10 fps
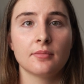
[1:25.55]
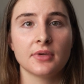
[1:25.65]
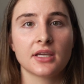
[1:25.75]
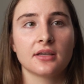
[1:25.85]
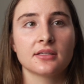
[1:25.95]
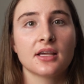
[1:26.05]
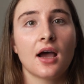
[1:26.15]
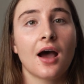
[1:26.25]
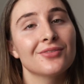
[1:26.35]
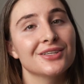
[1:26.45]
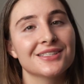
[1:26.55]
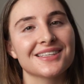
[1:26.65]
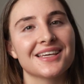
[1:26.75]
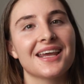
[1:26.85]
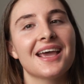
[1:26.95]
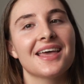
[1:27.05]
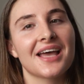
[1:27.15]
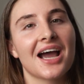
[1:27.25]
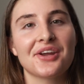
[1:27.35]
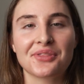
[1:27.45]
because obviously the
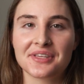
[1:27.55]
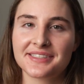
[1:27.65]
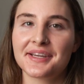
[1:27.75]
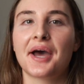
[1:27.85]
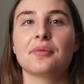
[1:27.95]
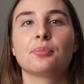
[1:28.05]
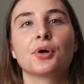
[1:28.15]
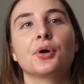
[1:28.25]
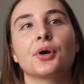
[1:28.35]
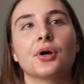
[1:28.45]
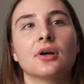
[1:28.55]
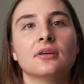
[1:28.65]
higher the stat per